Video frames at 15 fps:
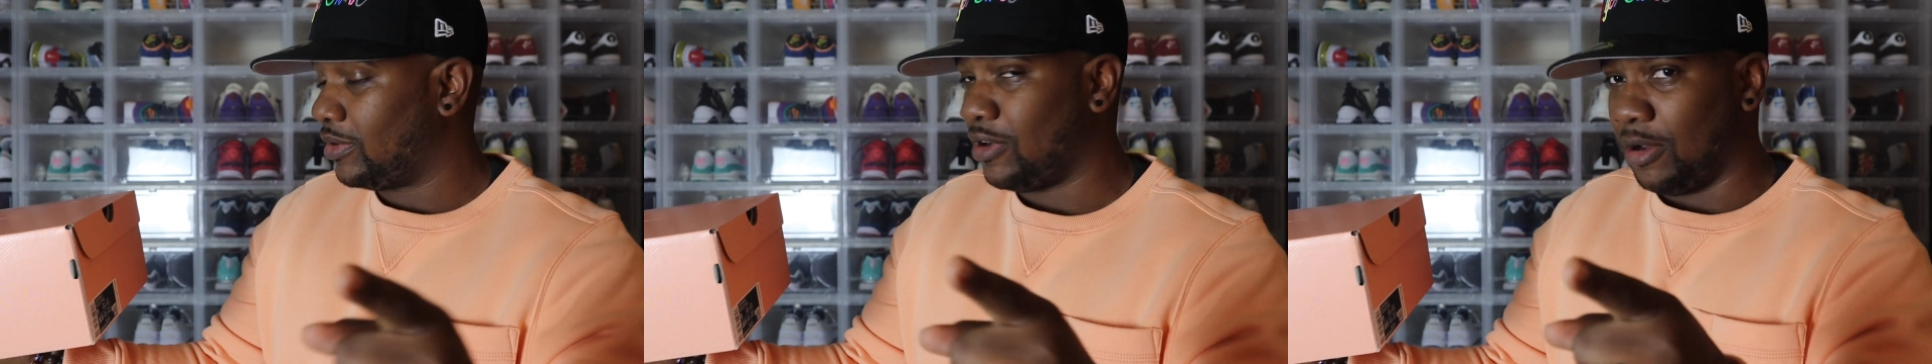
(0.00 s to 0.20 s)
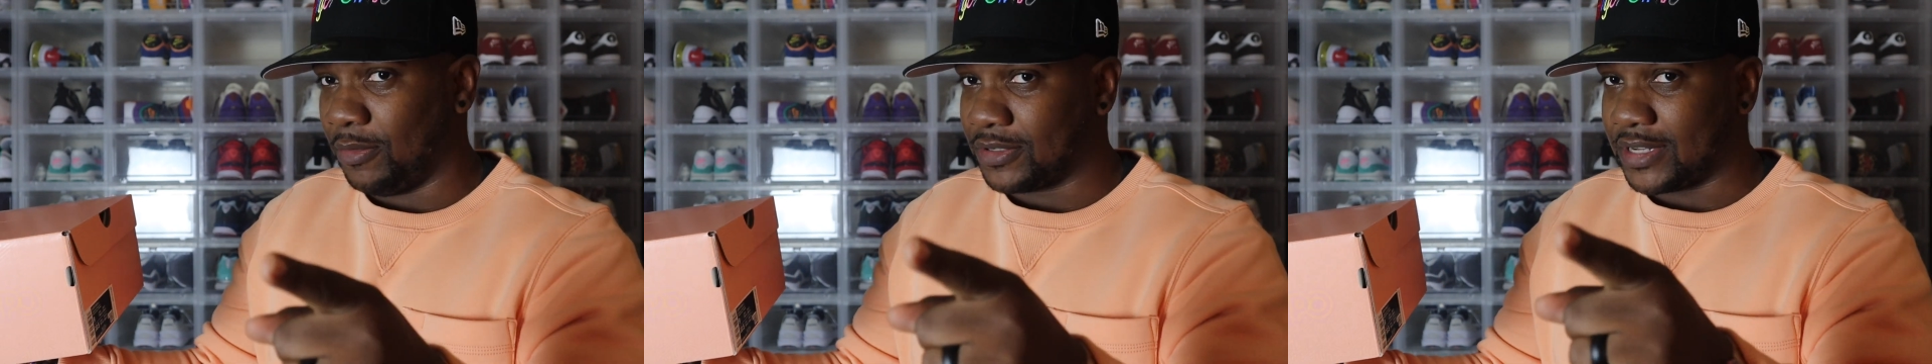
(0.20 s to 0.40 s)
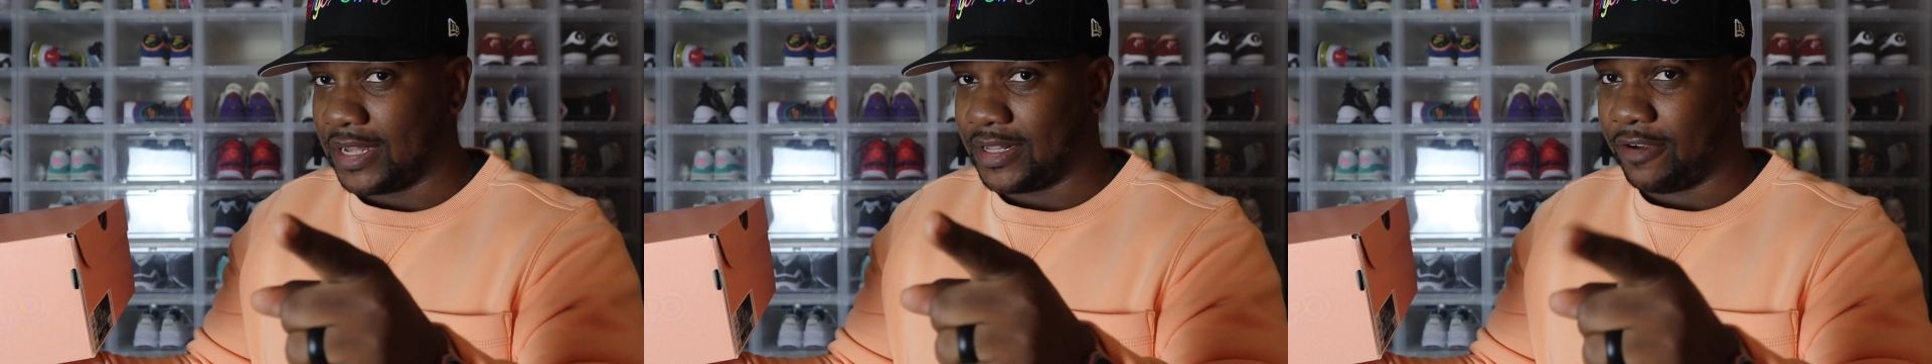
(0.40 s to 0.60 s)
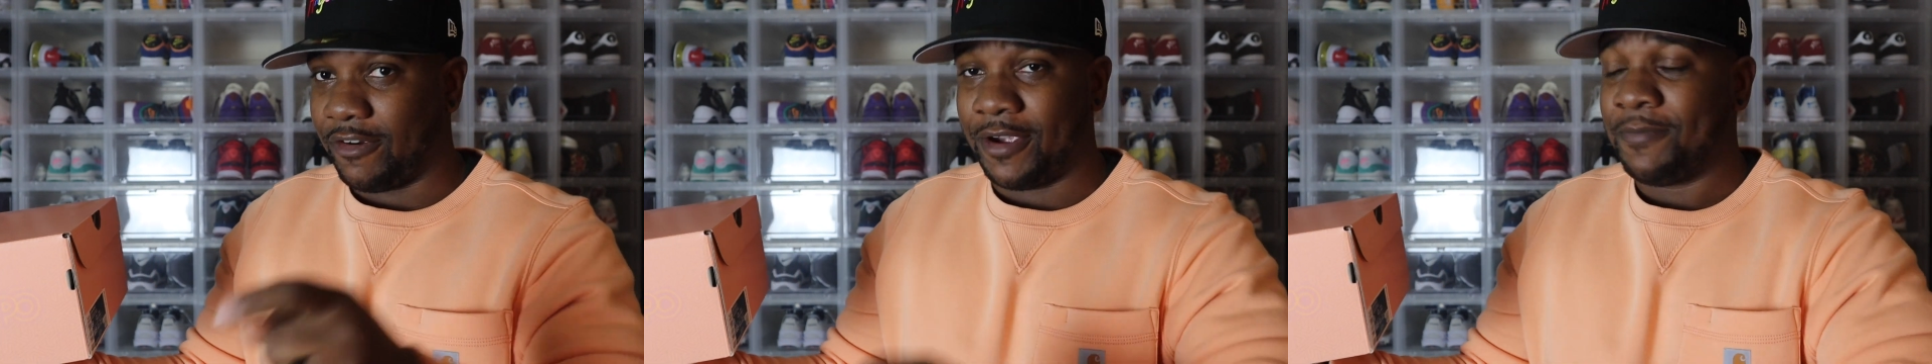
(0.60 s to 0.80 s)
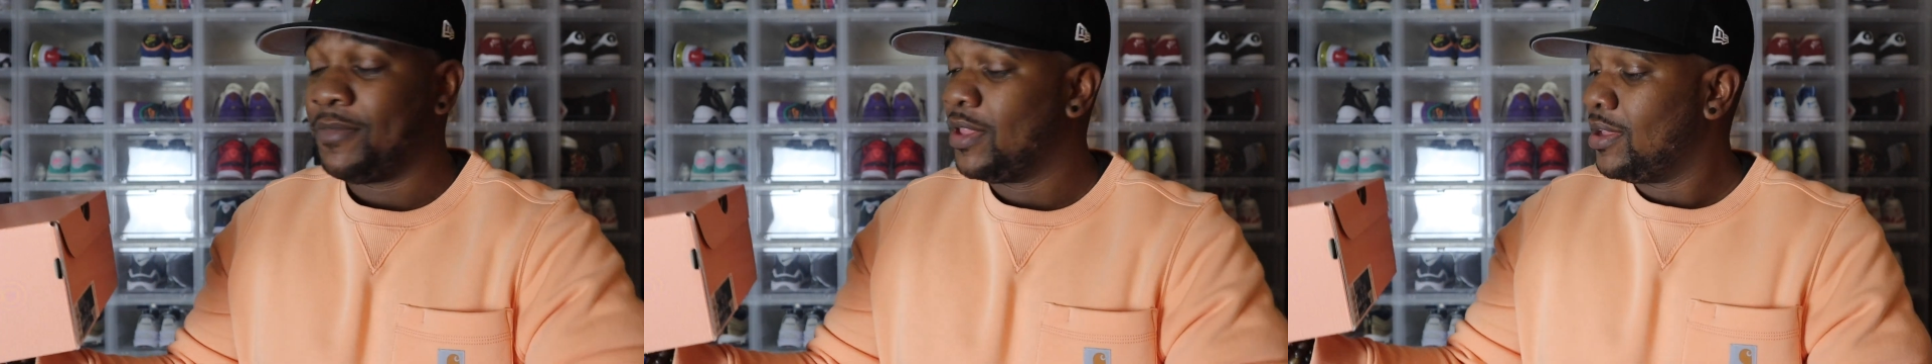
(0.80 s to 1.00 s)
Almost got that
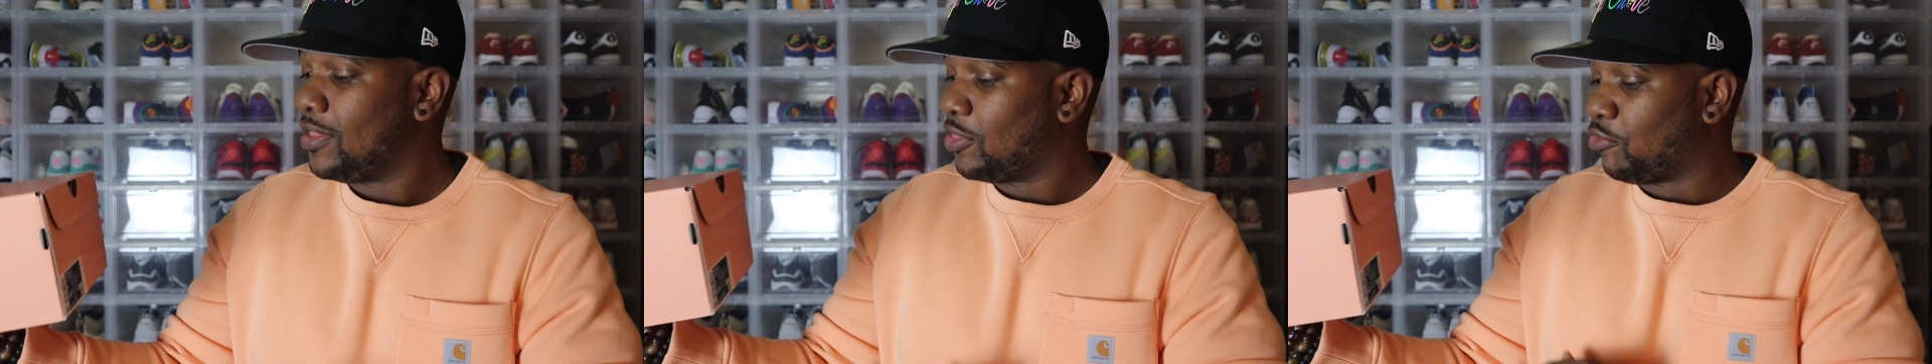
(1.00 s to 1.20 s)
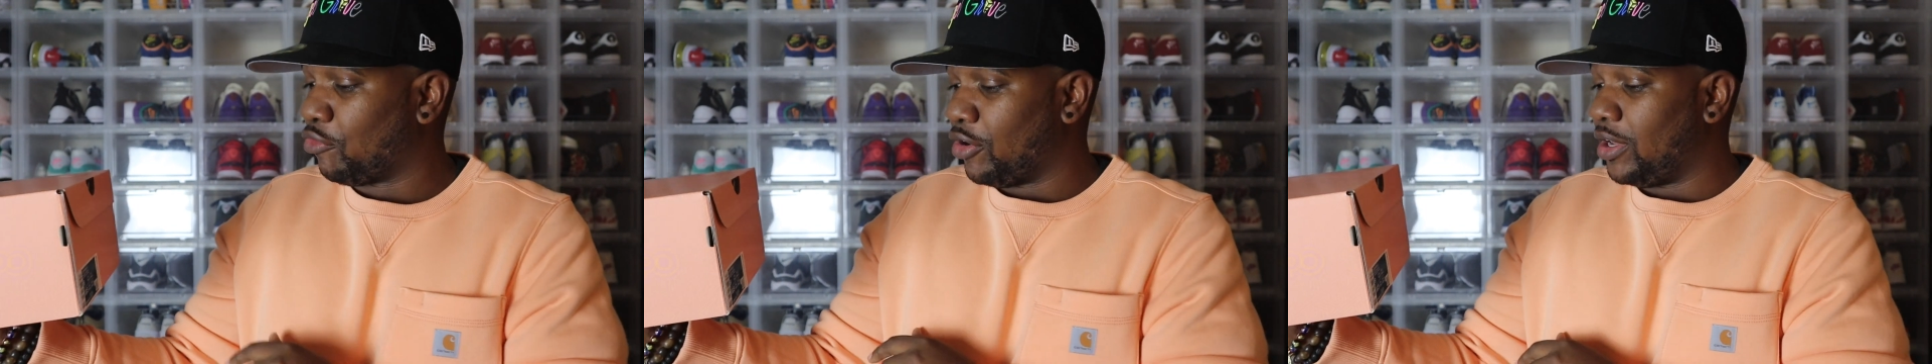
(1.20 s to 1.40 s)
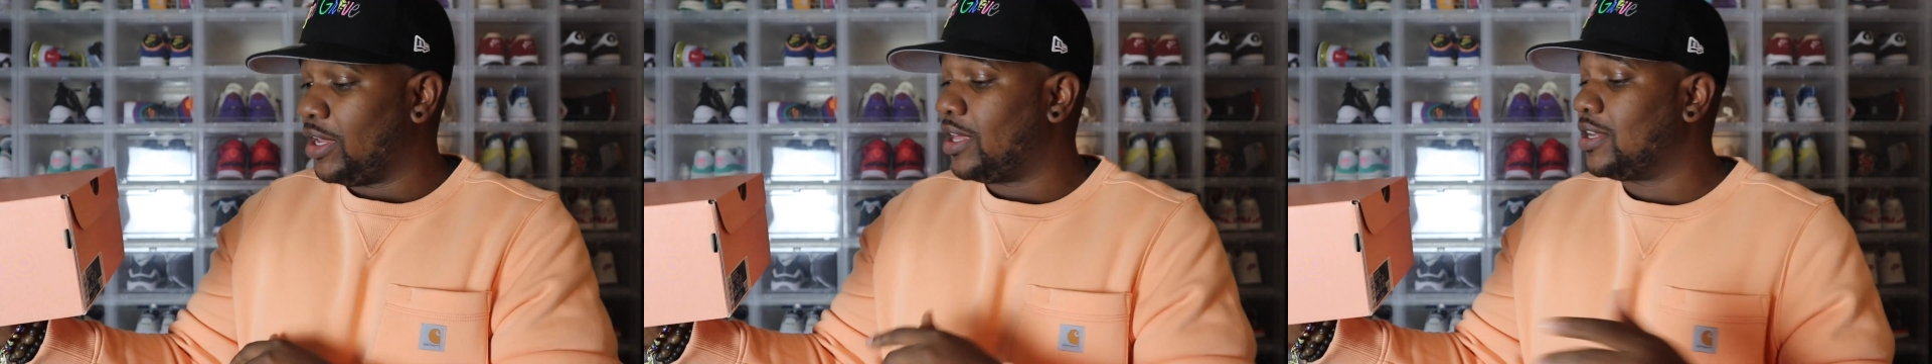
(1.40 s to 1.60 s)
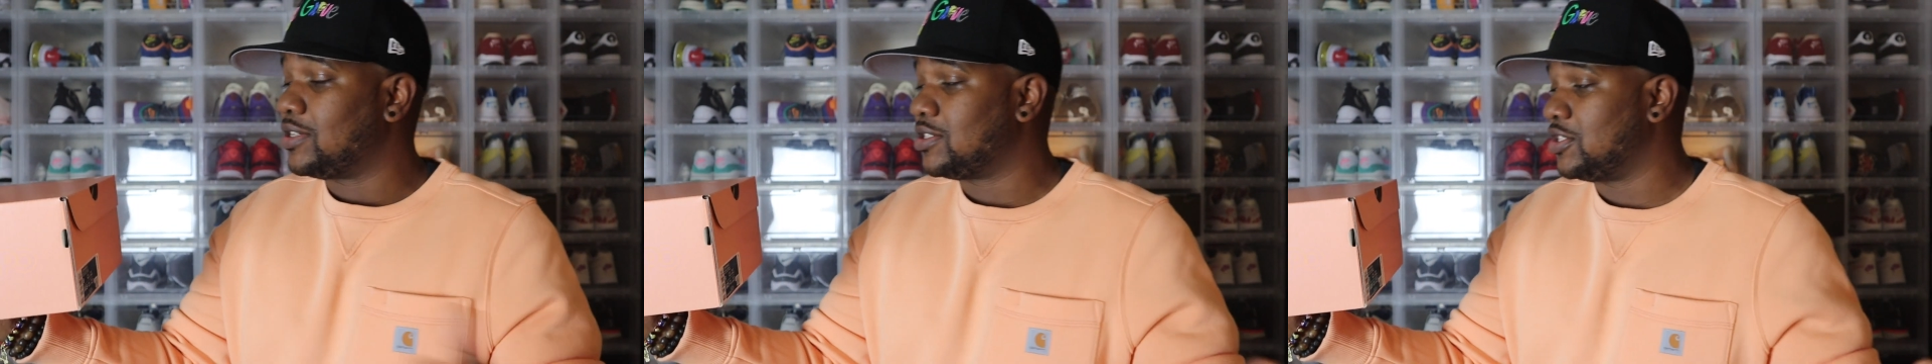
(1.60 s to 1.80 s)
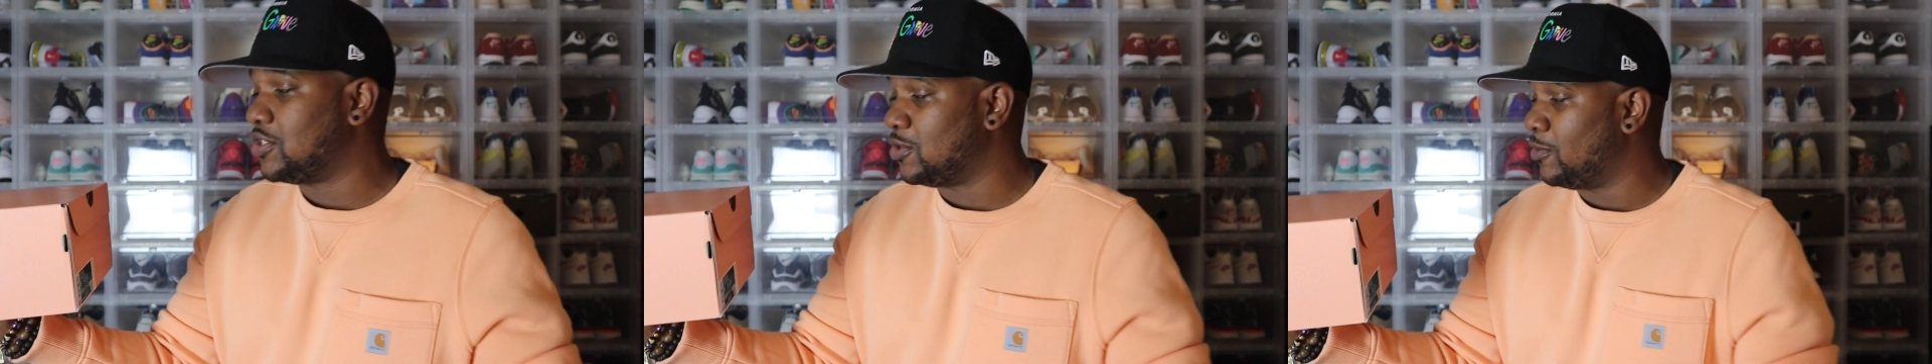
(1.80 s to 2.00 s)
right. 3. It
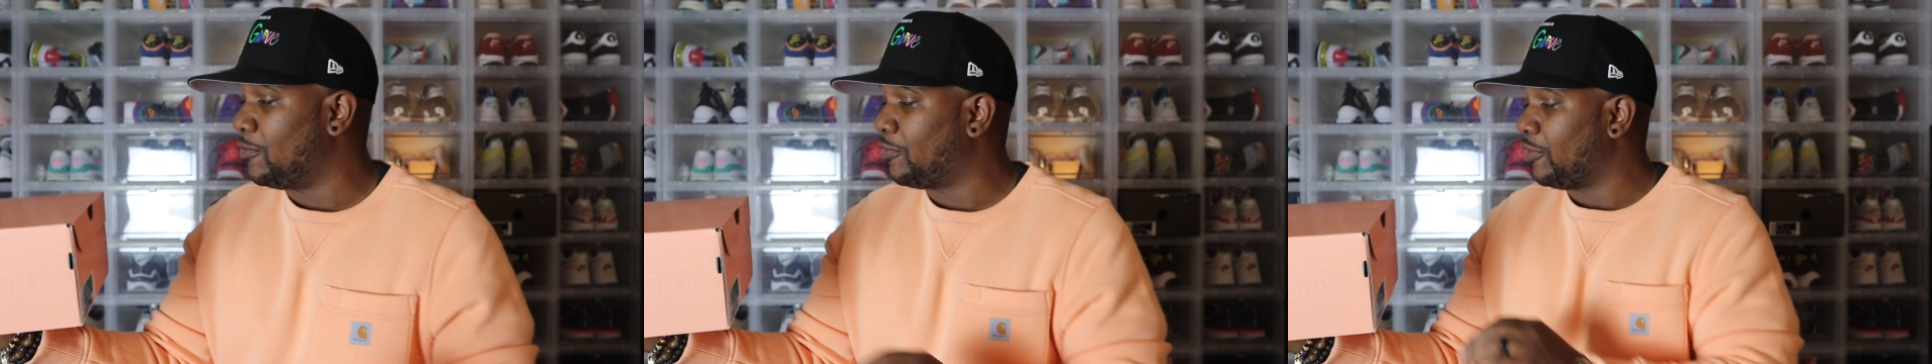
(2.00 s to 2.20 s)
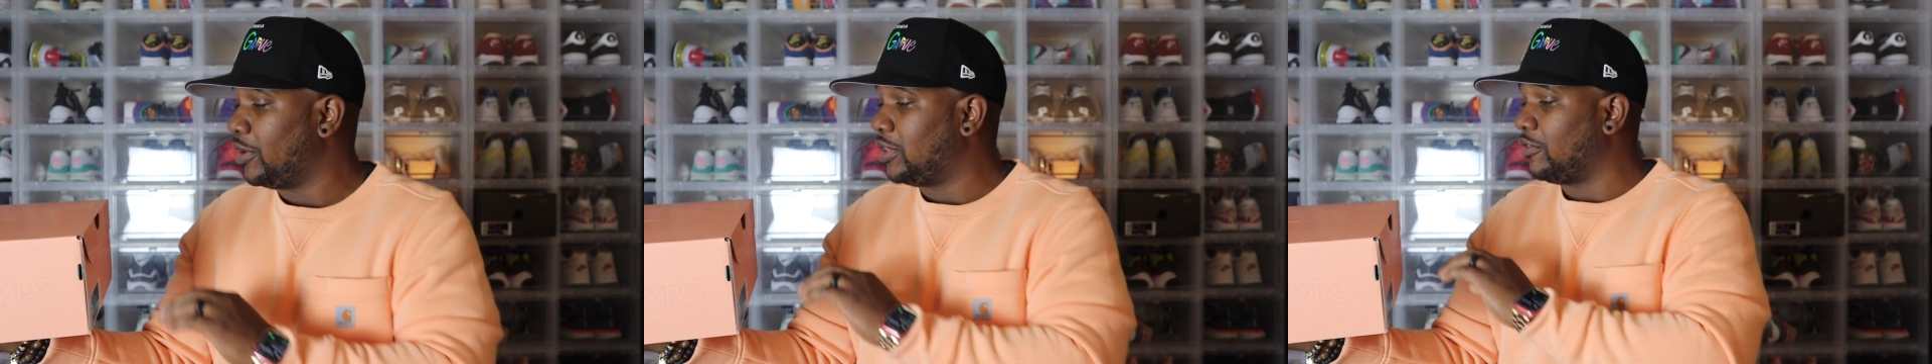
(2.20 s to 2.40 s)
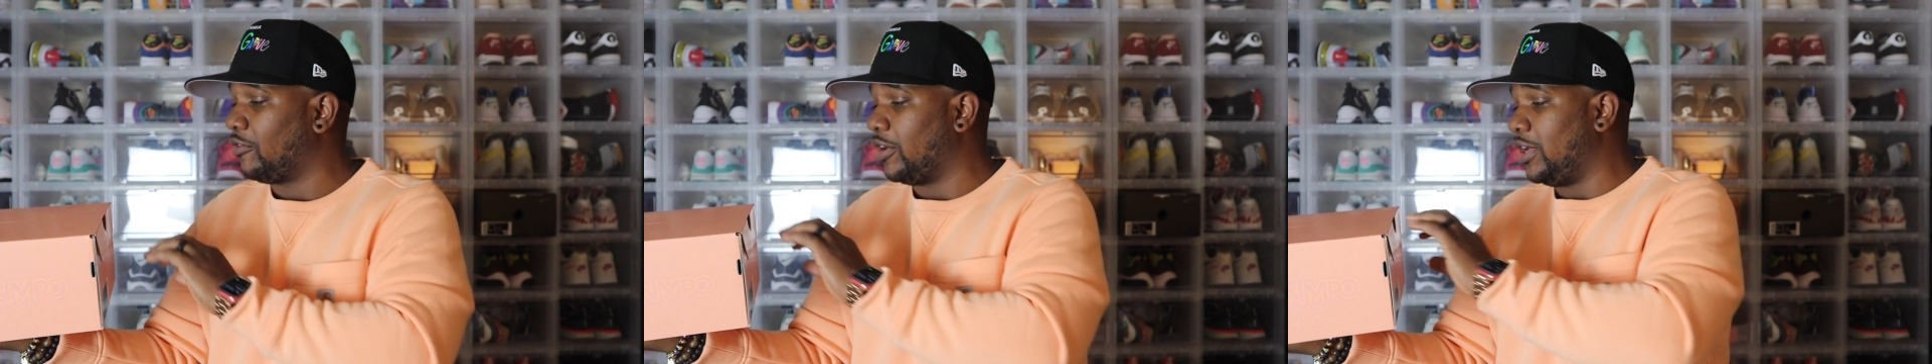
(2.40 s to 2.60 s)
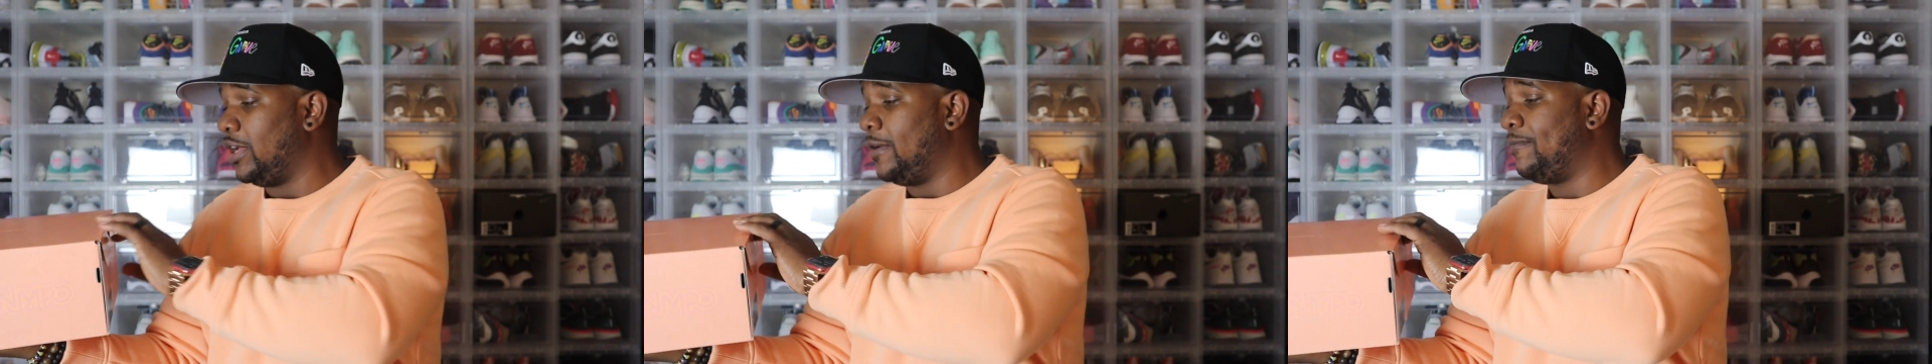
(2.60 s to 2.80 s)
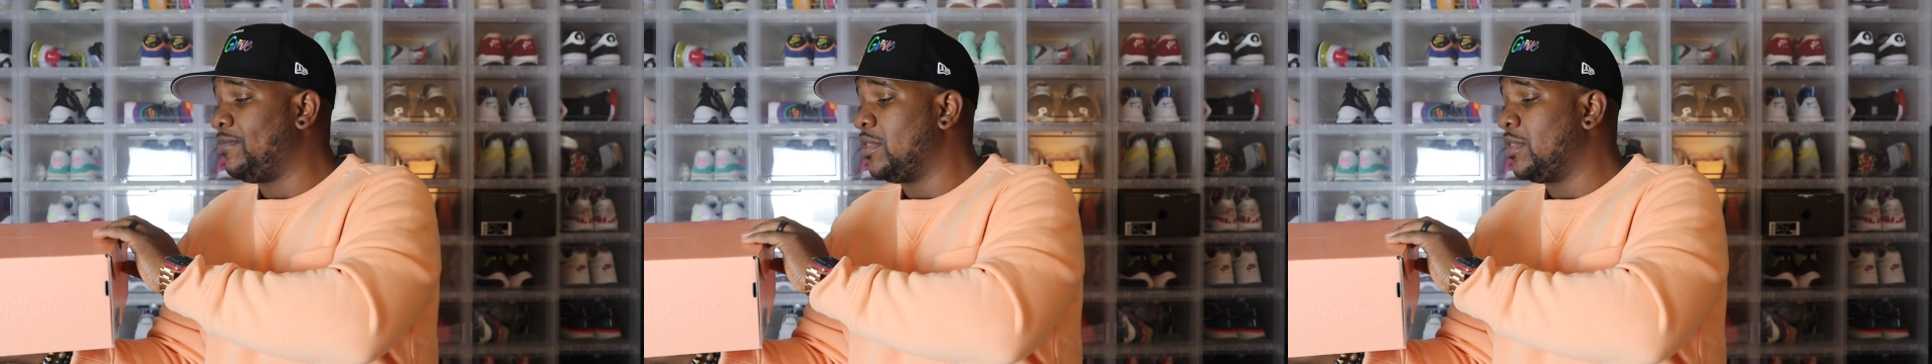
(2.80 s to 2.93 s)
is the Zoom Free 3.